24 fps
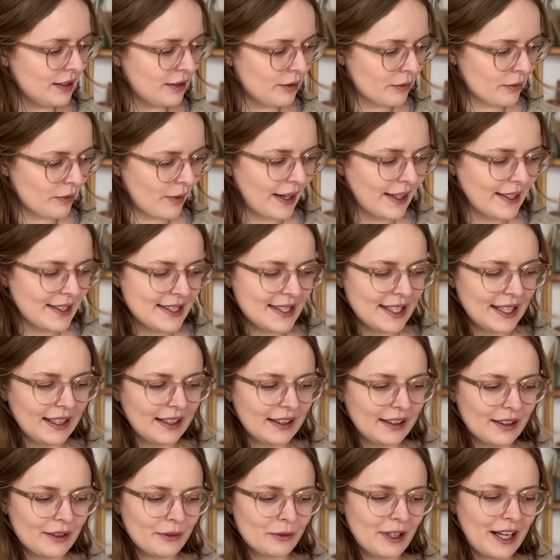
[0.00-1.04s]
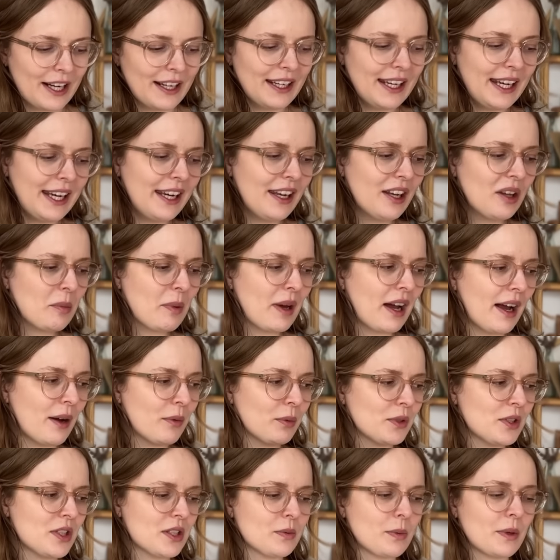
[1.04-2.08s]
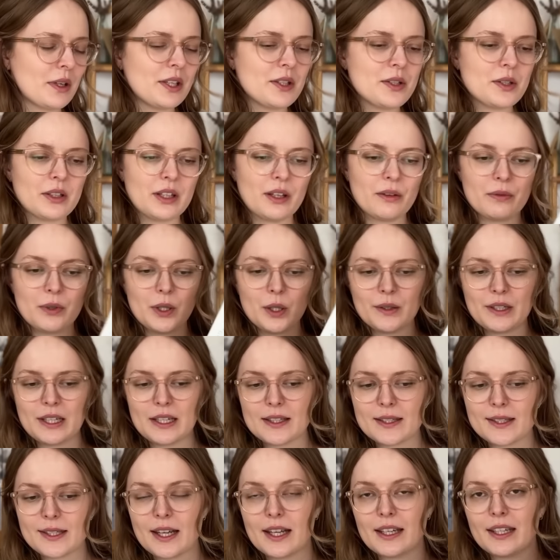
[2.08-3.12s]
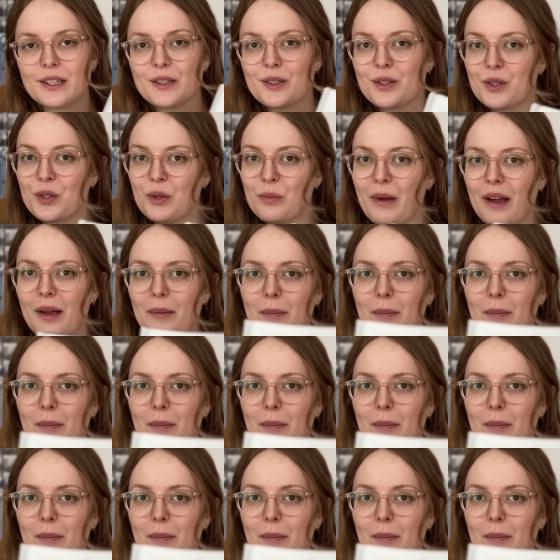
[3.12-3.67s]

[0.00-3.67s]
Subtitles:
writing right here, but I just wanted to give you an insight into my